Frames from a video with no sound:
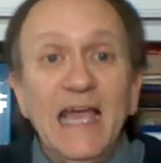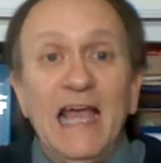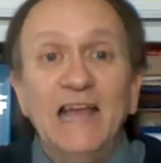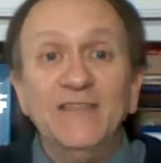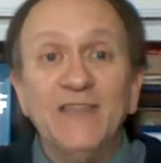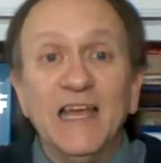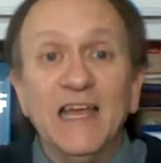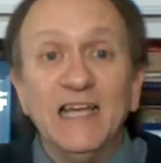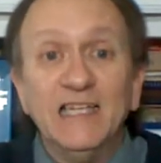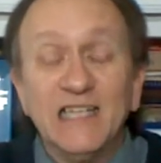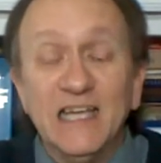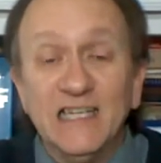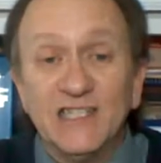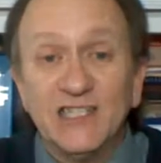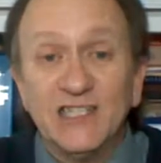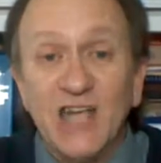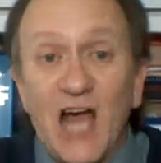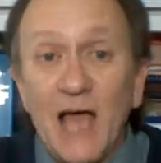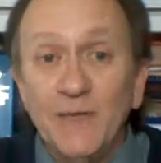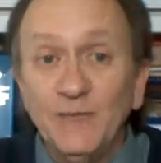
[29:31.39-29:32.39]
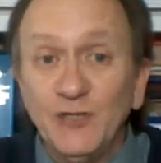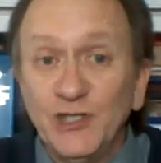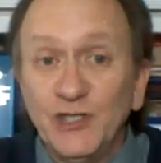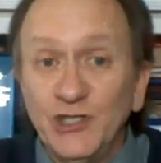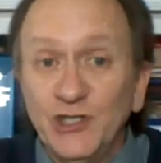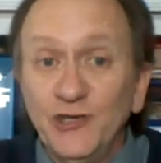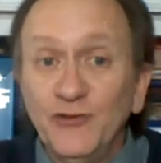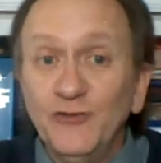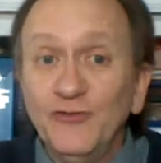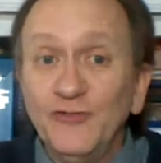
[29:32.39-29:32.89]
And they at times
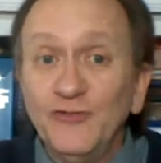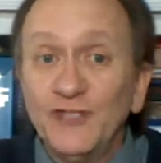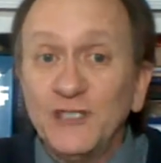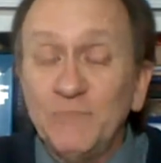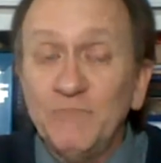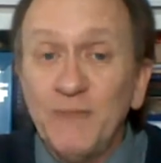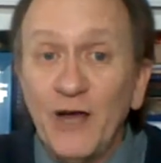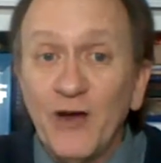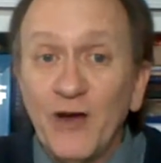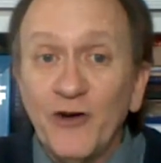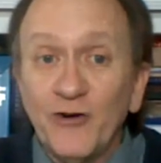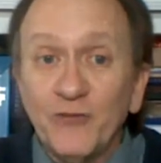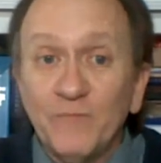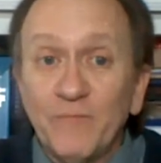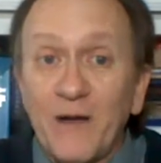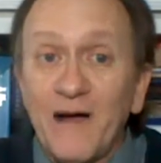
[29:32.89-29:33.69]
use the marital